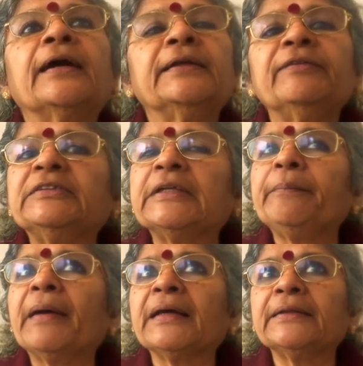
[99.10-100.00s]

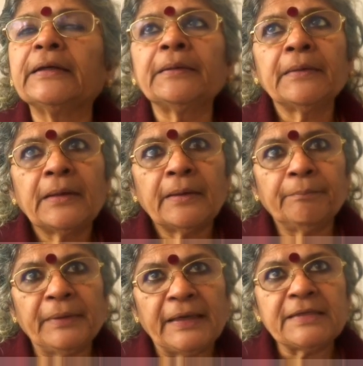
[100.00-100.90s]
division by the
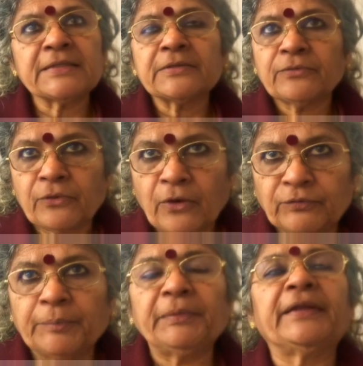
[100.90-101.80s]
base of
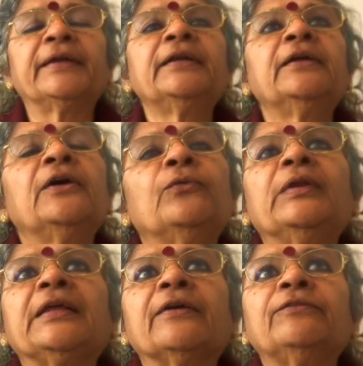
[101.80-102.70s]
the period
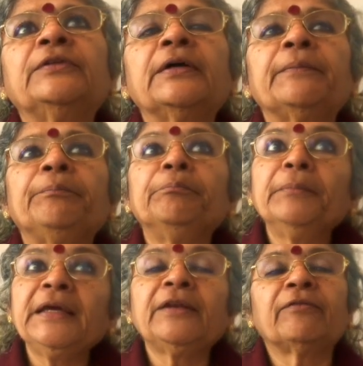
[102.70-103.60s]
will give the
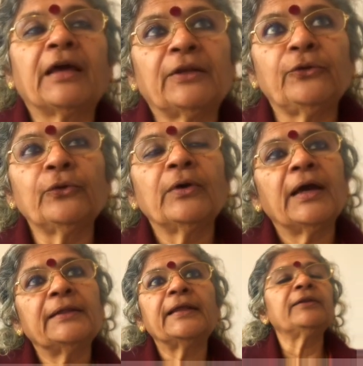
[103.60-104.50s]
mean value,
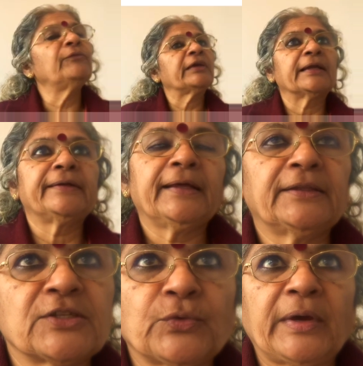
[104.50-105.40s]
and then we can
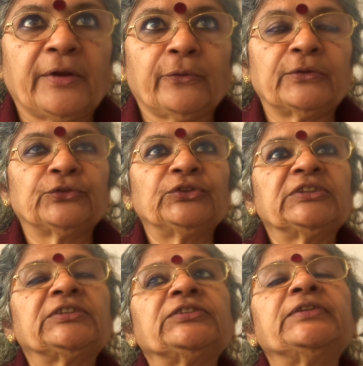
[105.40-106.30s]
take the square root. So
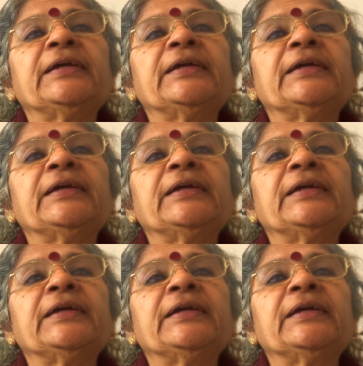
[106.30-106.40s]
this is the